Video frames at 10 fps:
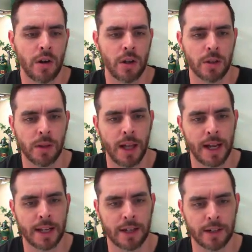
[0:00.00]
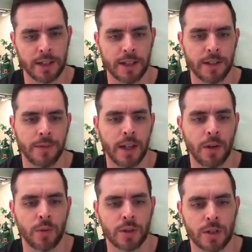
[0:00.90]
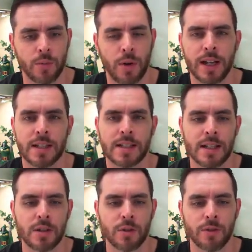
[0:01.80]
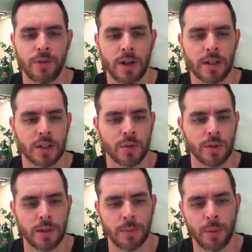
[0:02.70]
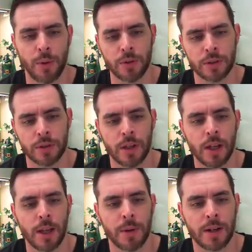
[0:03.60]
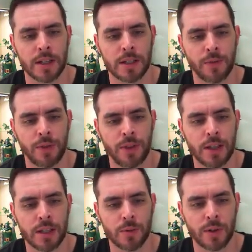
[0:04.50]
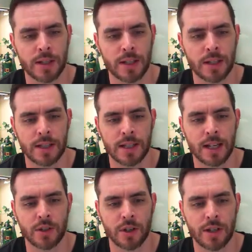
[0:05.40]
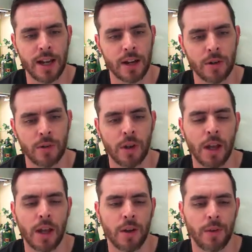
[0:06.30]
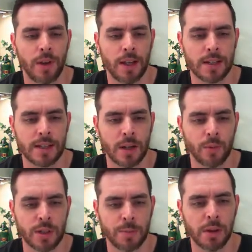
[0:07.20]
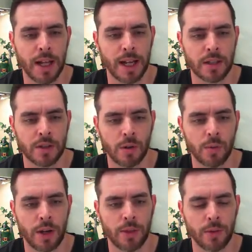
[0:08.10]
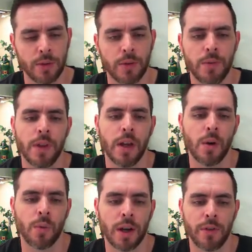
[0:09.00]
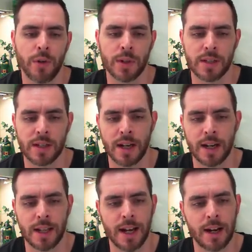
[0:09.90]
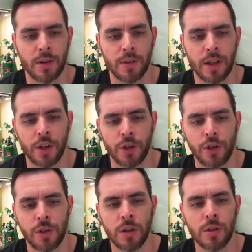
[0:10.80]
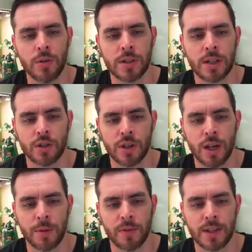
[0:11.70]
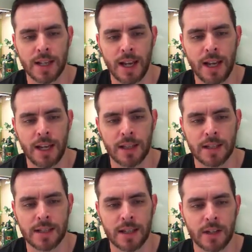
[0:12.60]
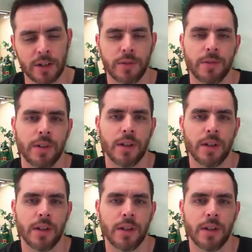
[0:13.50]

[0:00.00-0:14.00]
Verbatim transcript: all the black area, which is why a stencil font is really important because if this wasn't sectioned out and instead was black this whole way through, whenever you went to cut it out, you'd lose the shape of this A in the center.